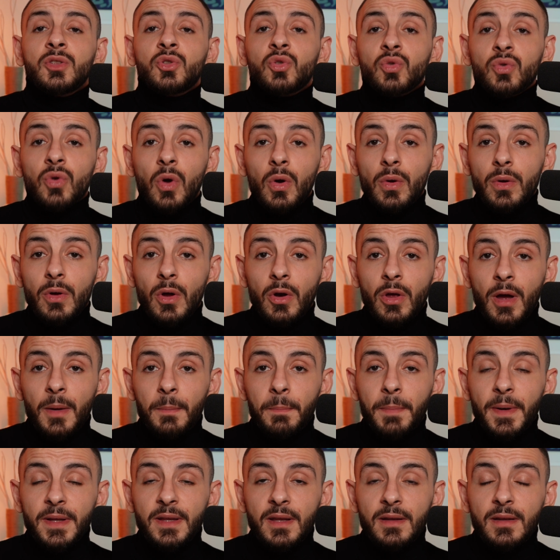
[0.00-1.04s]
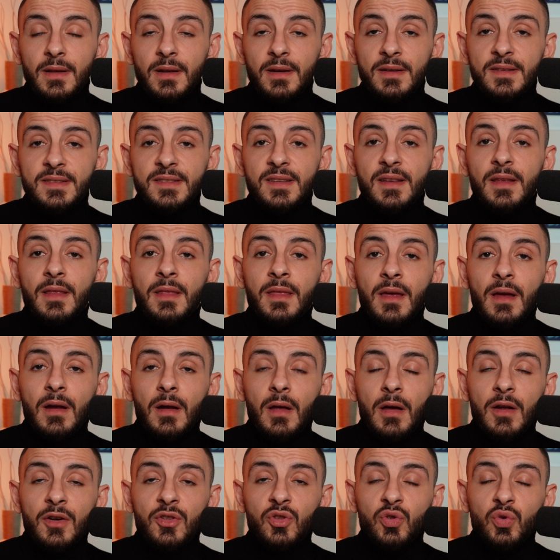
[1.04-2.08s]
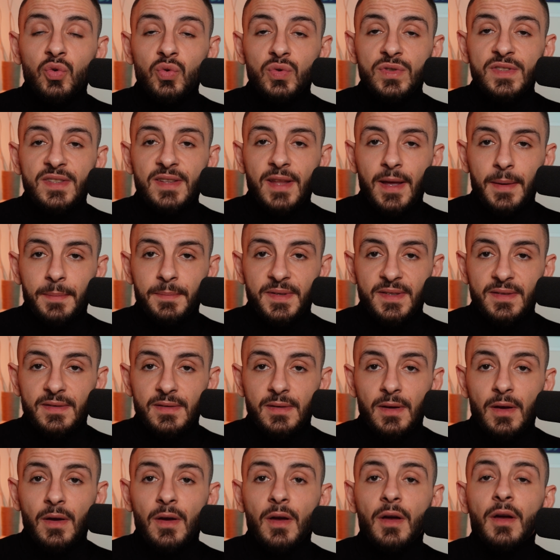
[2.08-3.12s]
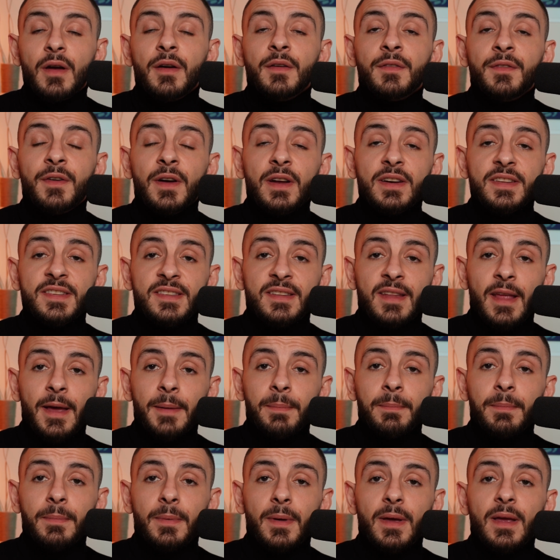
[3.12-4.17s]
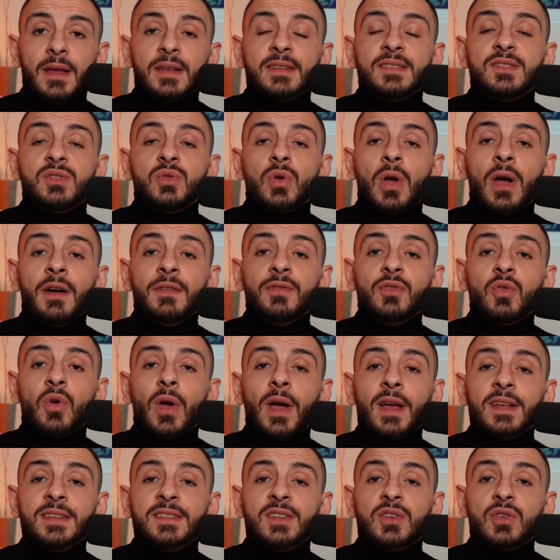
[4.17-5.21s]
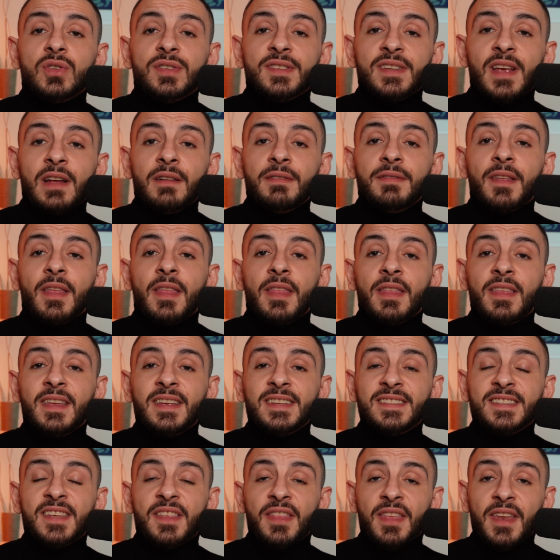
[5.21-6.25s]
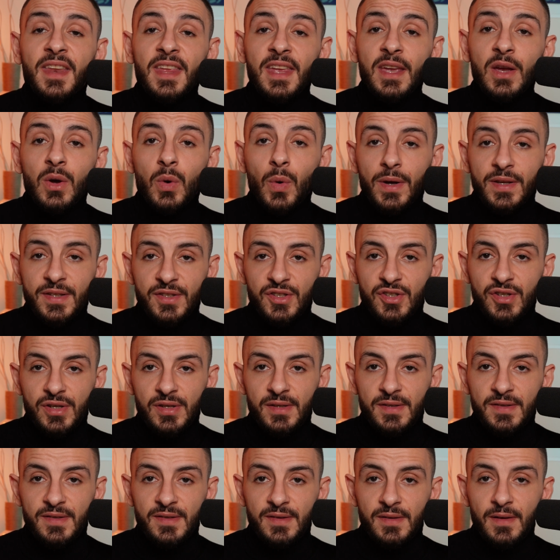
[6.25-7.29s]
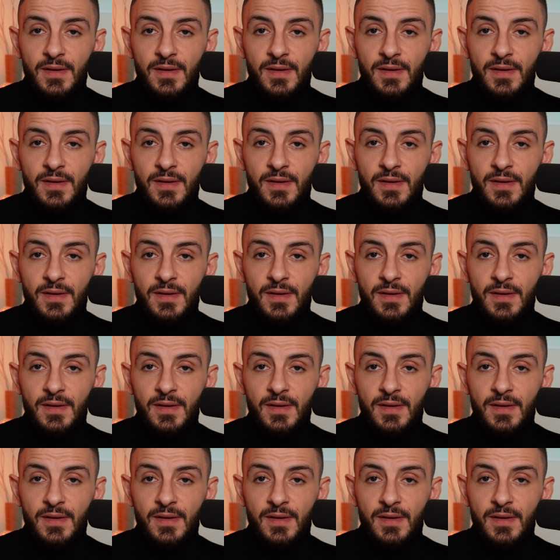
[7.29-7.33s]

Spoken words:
To know your competitors, there are 2 steps. First step is you have to ask yourself these 3 questions.